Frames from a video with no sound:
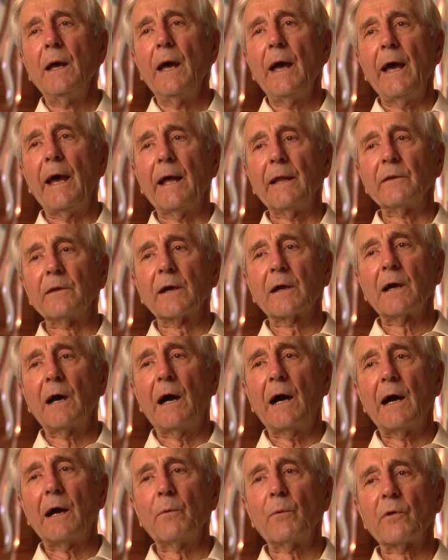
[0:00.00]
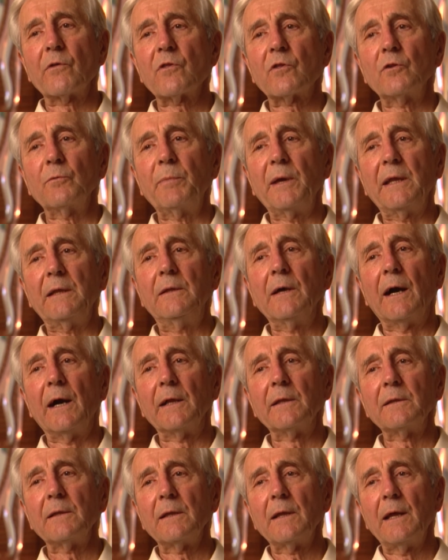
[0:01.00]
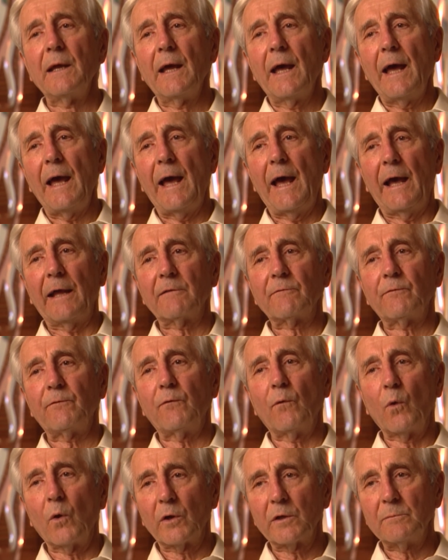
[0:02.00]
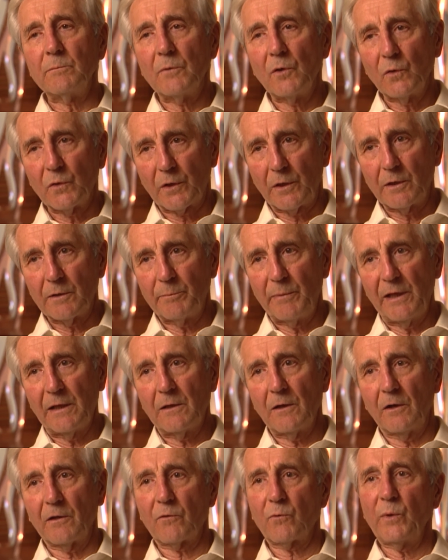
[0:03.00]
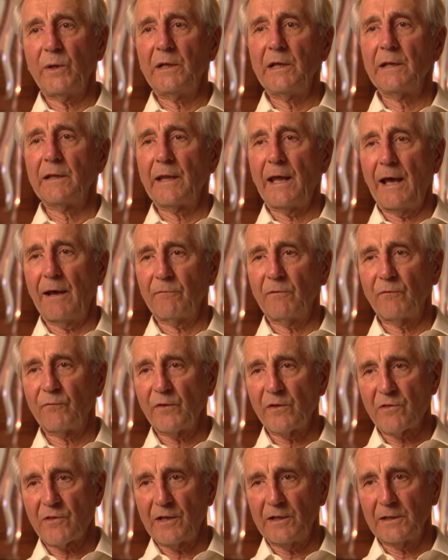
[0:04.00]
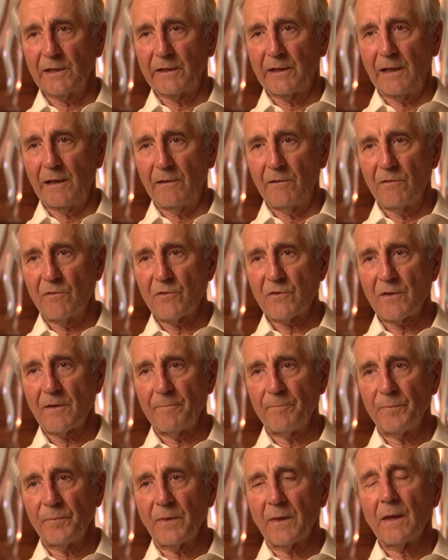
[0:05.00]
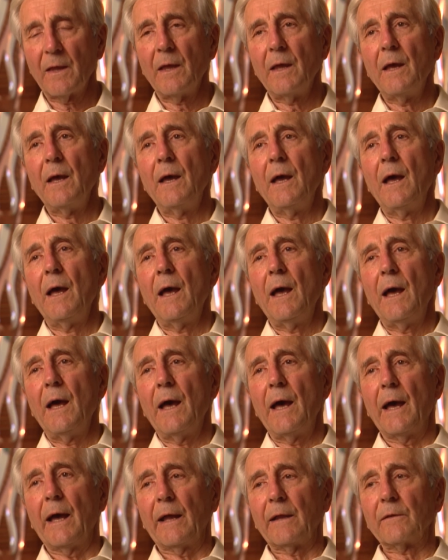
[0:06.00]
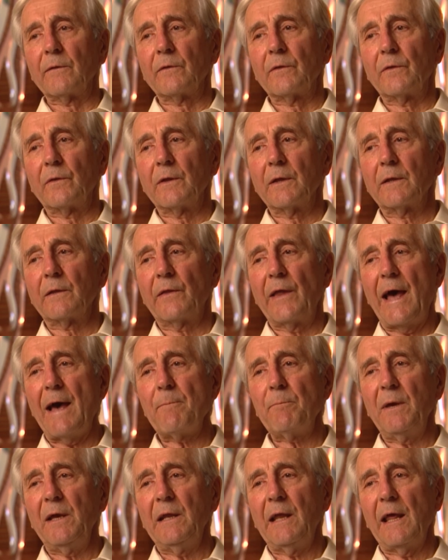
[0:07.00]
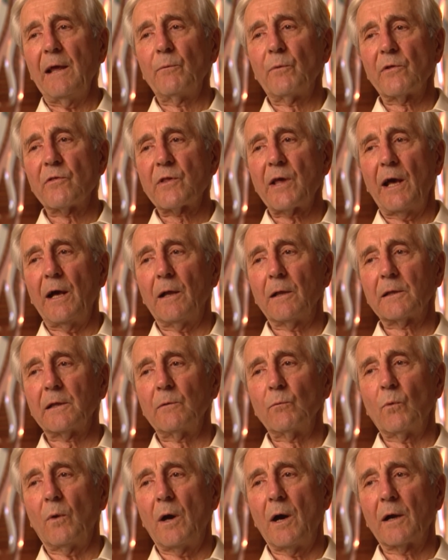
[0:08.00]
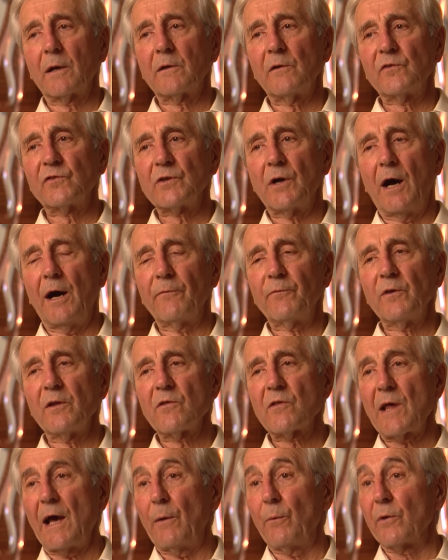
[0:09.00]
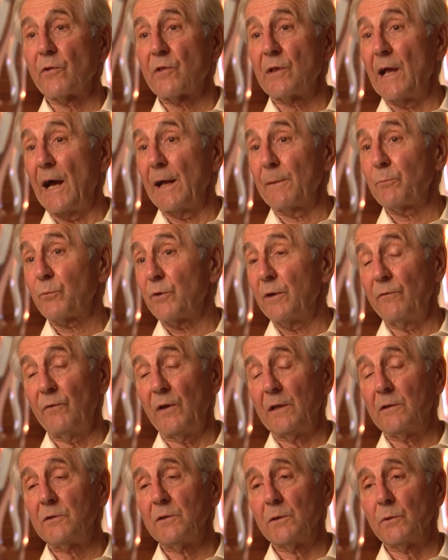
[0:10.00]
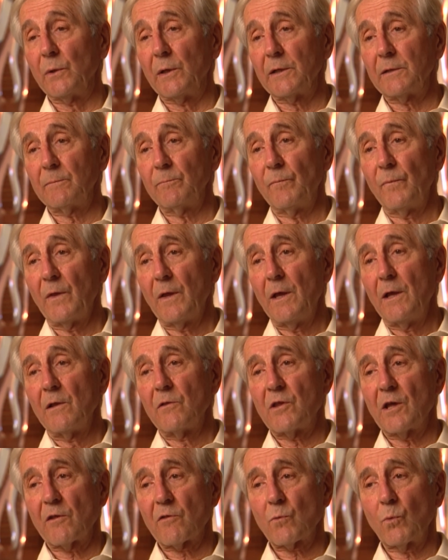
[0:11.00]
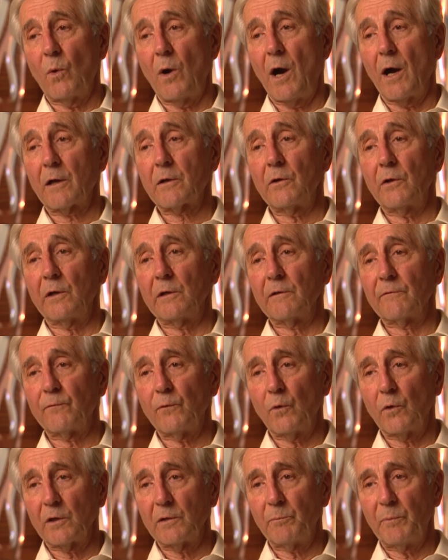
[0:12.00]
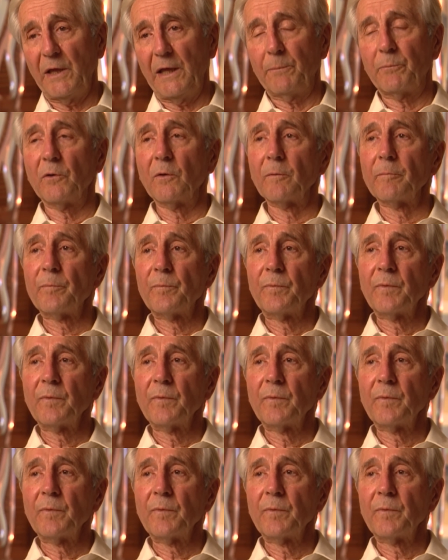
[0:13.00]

And the car was to be done at Ford Motor because we didn't have the facilities. And that meeting was held in Walker's office. I was not privy to it, just Walker and the Ford people.